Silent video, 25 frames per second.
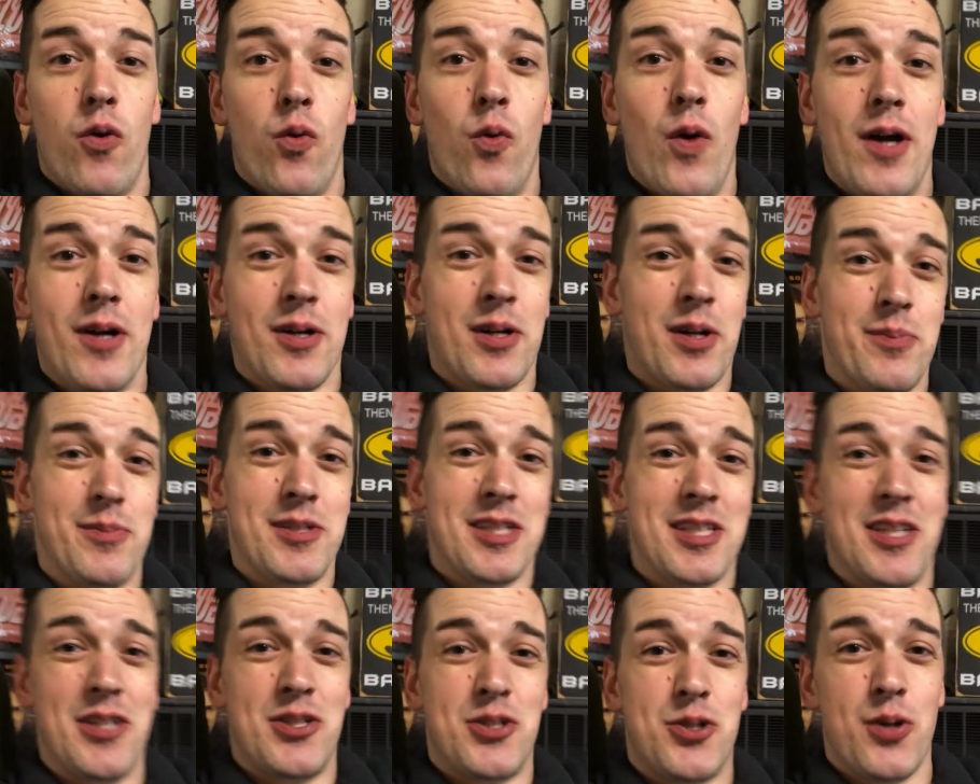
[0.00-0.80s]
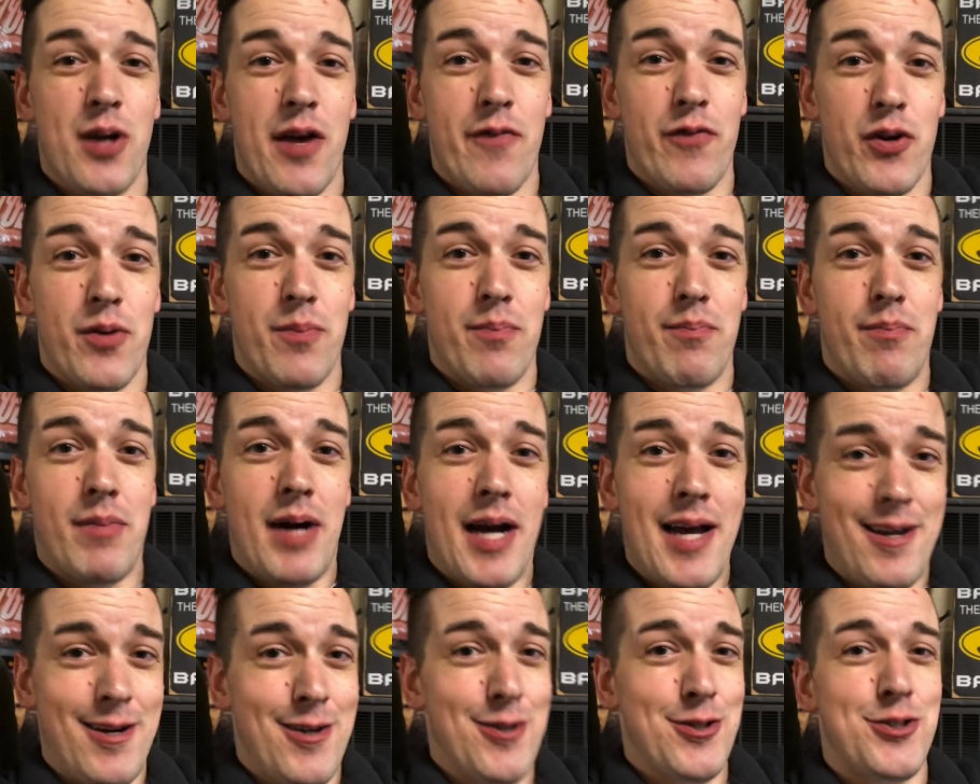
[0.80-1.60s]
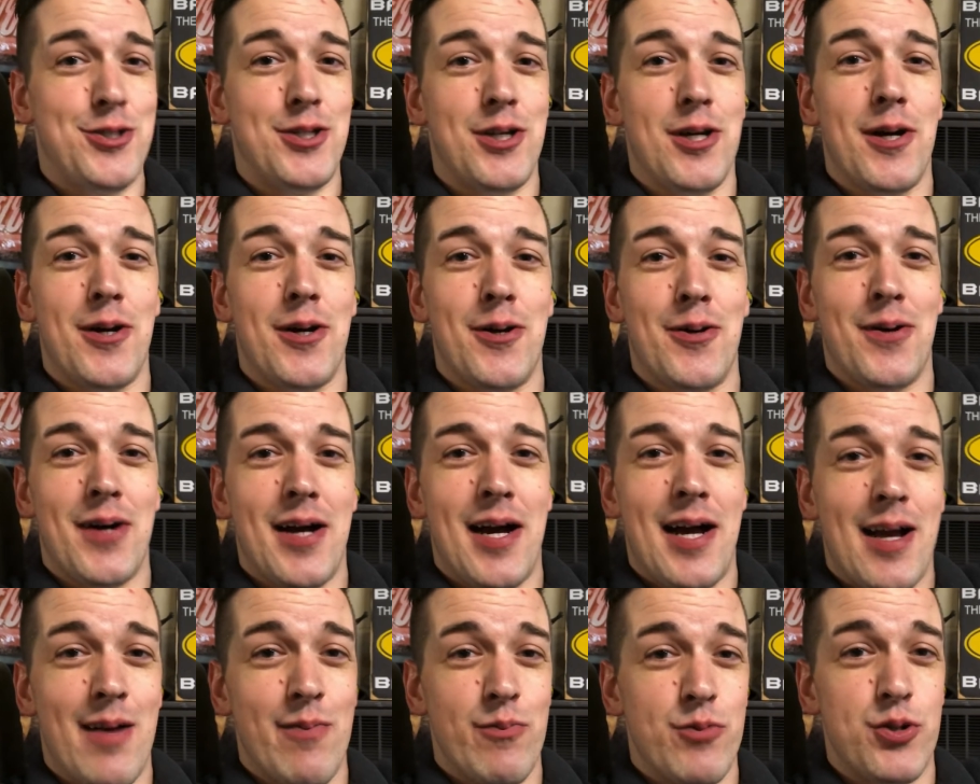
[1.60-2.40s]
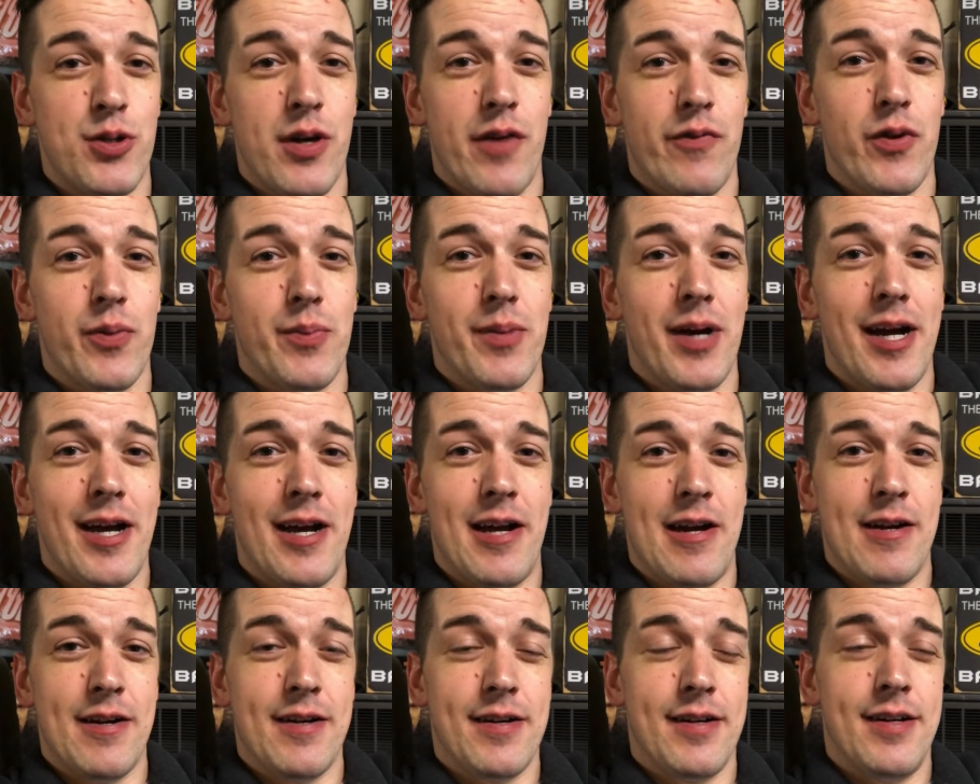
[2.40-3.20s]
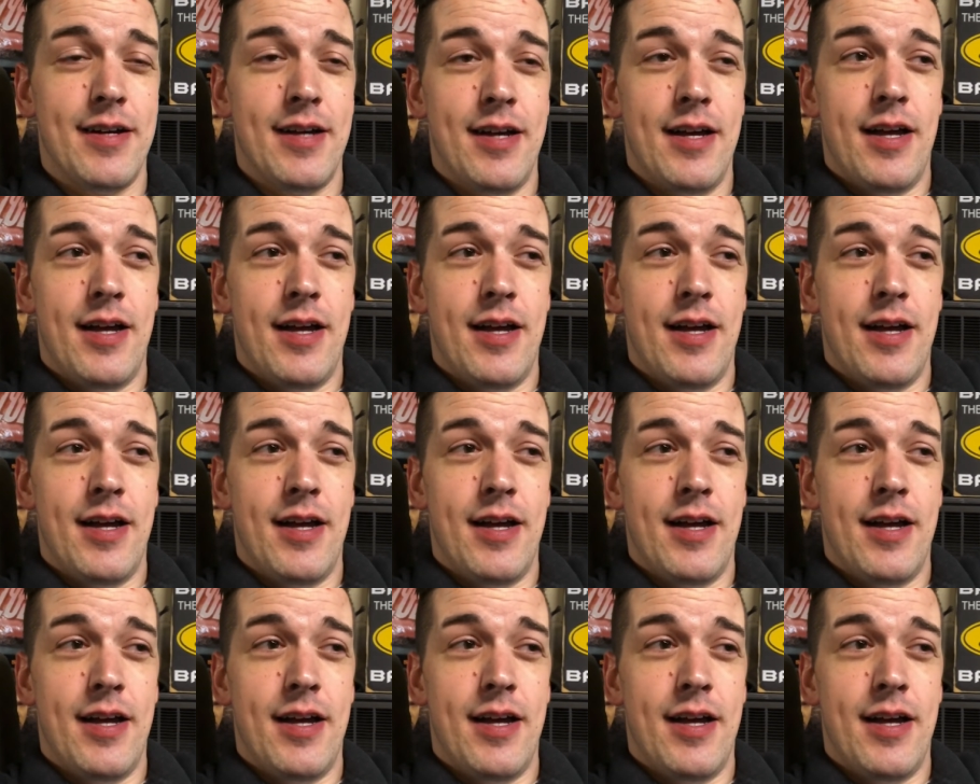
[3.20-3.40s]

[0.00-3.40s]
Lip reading: Welcome to the Trevor Meyer Show. I'm Trevor Meyer.